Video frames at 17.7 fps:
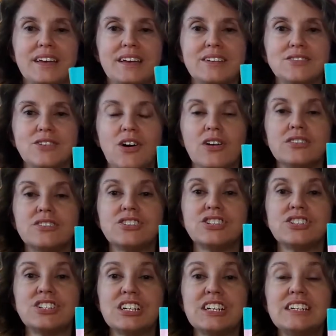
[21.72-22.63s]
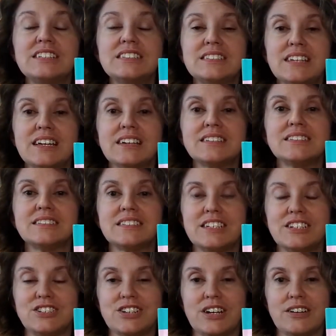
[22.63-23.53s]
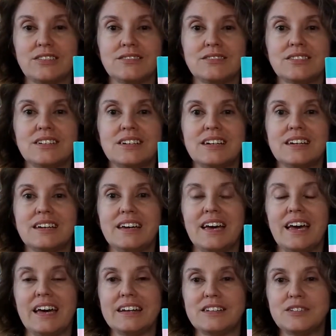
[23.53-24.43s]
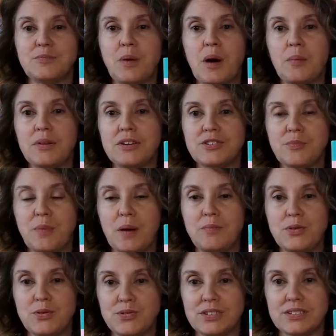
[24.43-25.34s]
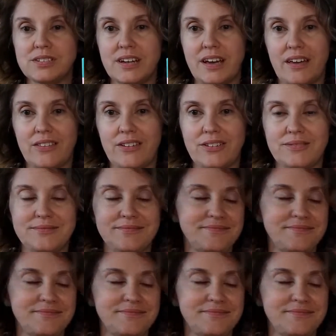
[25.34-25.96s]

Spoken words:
is called She Sells Seashells, and it's published by Music Together.